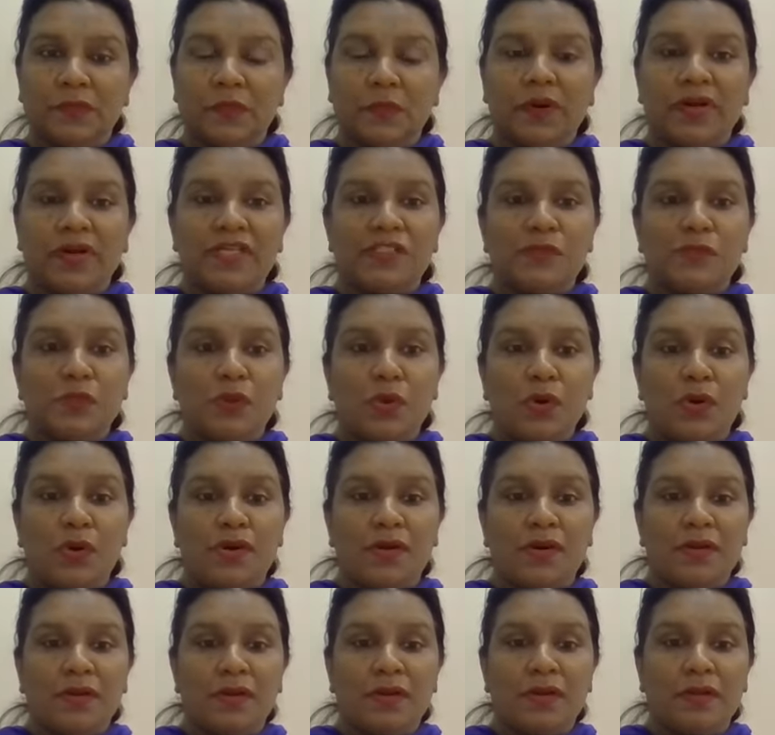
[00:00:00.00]
What is
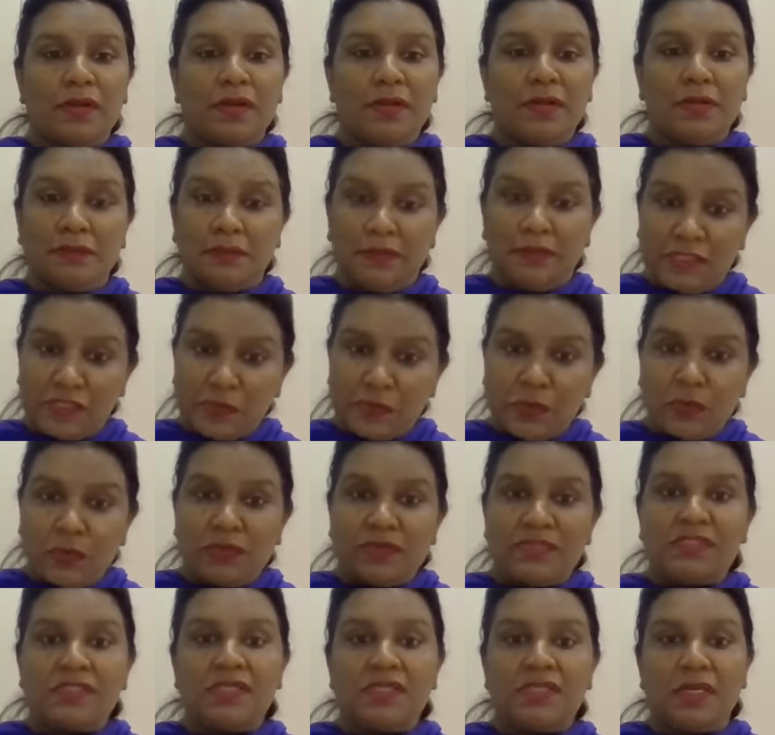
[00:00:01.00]
more? There's
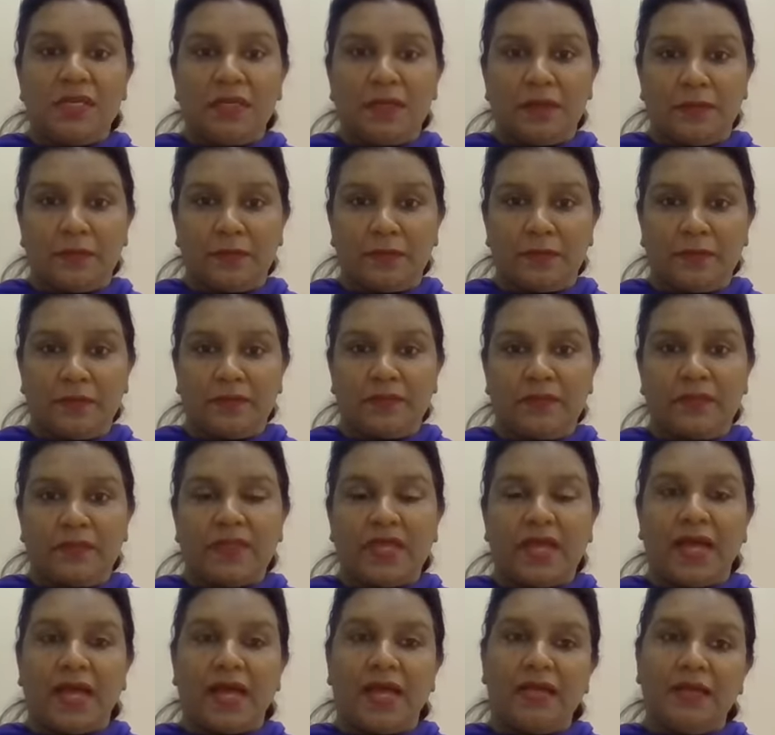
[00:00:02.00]
more sea
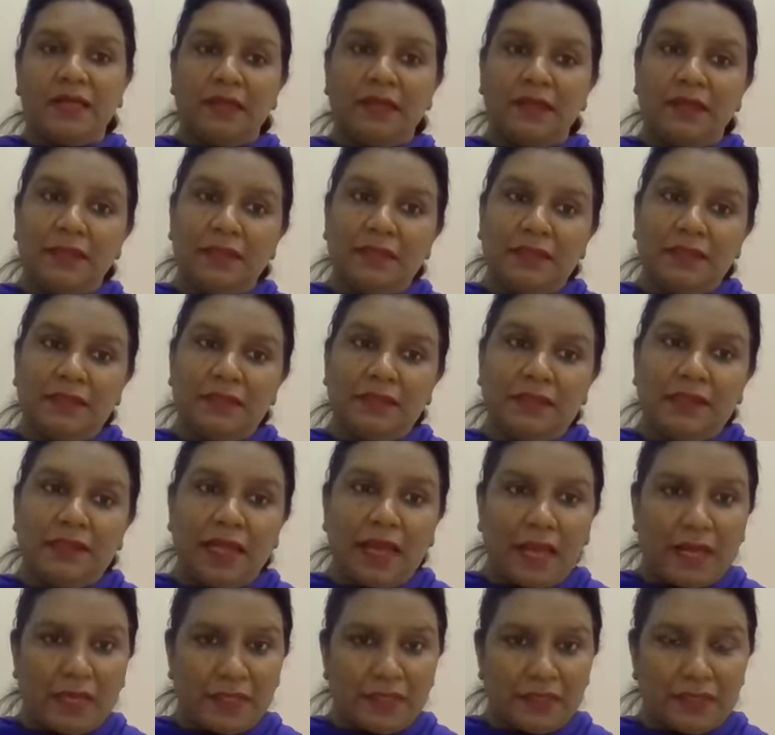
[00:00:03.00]
than
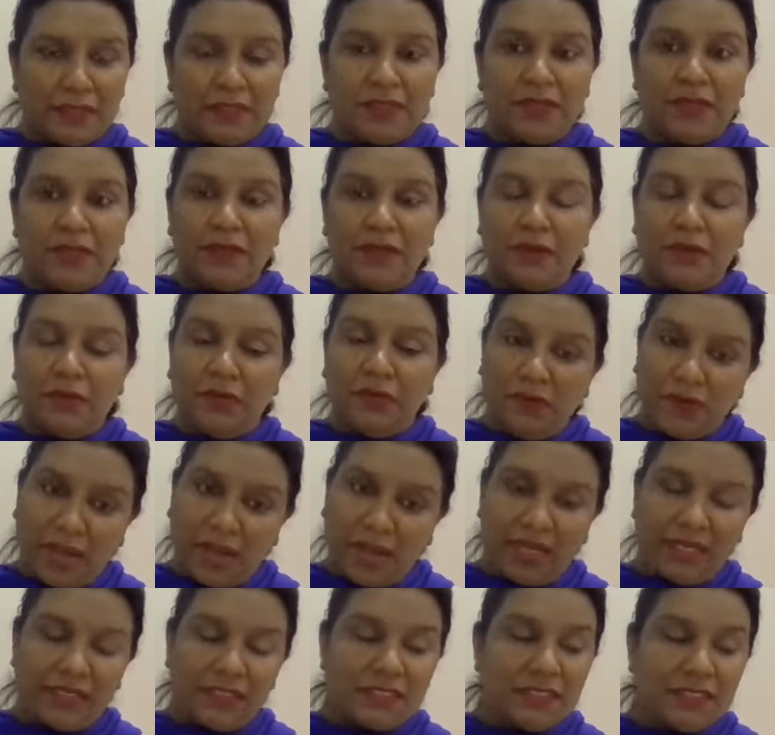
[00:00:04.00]
land,
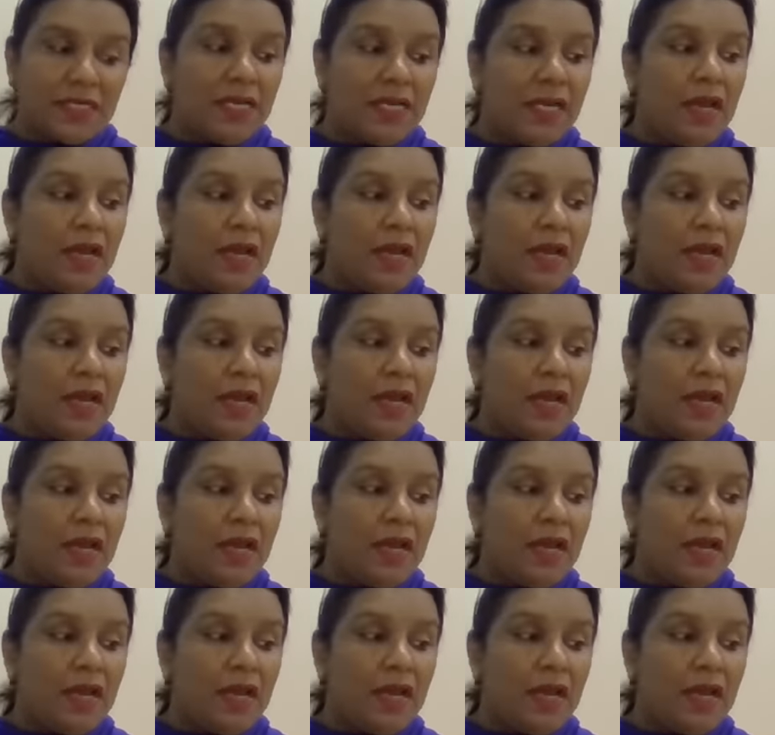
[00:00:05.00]
right?